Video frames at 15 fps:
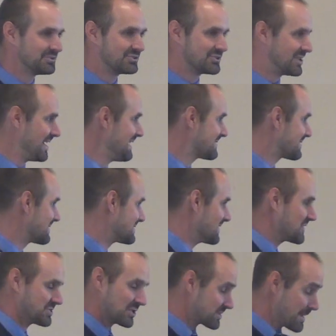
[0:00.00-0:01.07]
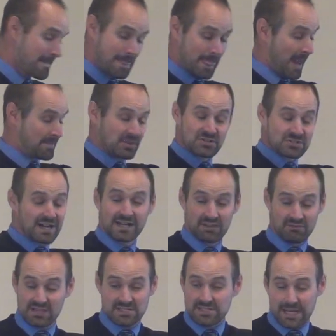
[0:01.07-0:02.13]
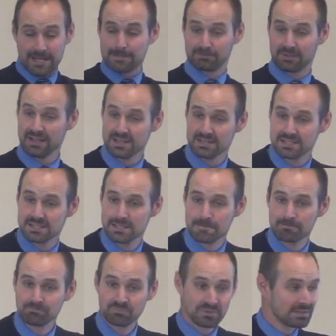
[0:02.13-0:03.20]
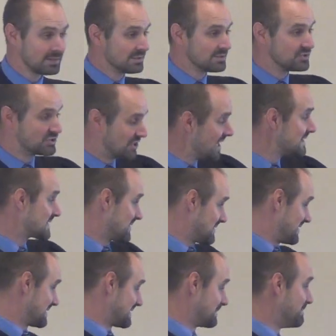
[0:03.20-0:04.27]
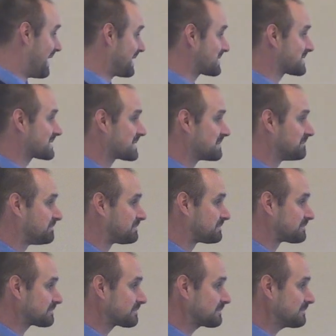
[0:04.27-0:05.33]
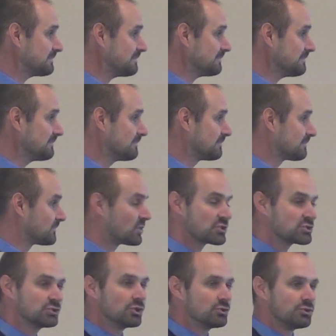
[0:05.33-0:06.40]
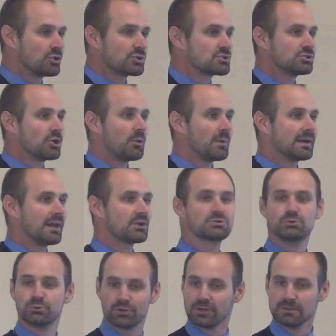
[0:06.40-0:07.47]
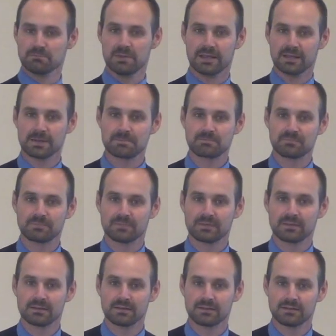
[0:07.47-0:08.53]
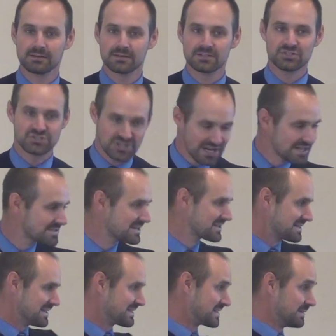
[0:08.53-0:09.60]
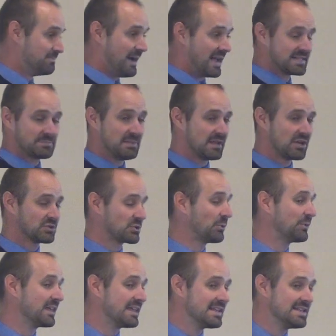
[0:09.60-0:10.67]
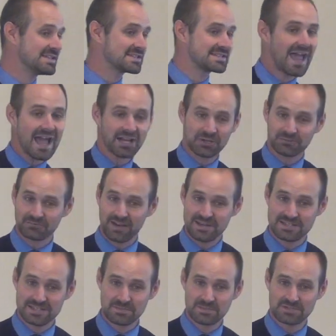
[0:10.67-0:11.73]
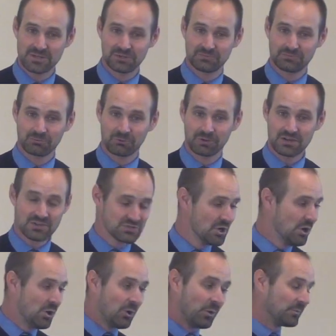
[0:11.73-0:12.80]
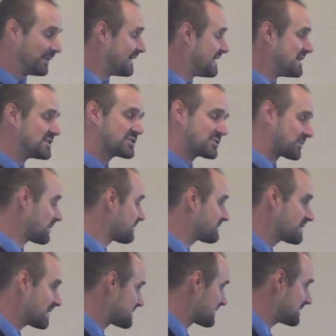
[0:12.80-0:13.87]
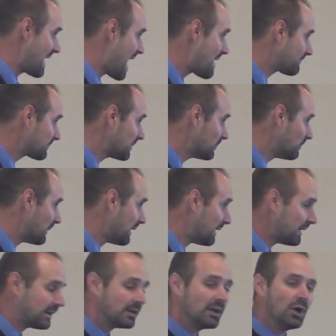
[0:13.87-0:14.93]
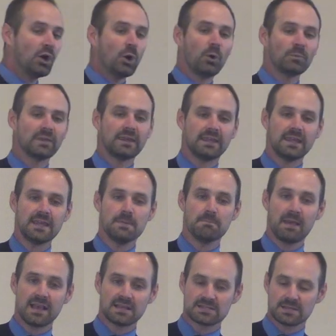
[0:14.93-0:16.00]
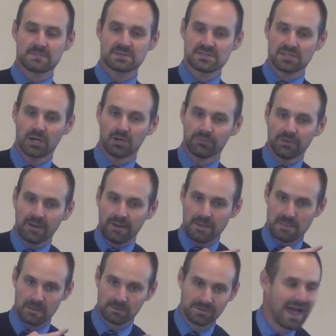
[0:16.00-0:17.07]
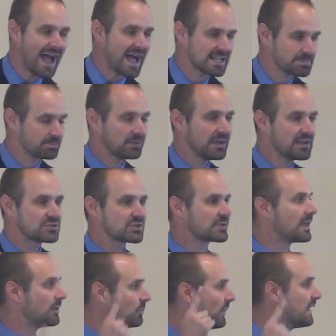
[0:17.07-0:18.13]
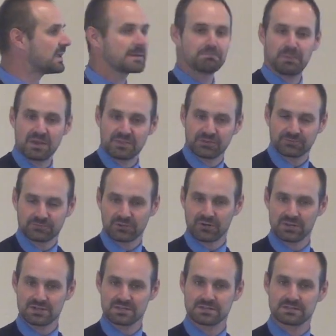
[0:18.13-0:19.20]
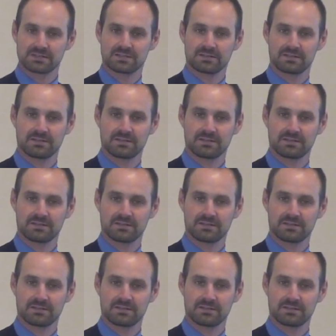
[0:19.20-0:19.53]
Jesus is. And there's not even a second place. Jesus is the best. There's no one else who could be. Jesus is the best because only he sacrificed himself for us. Only he serves us in every way. Only he makes himself in the last place so that we can be the first.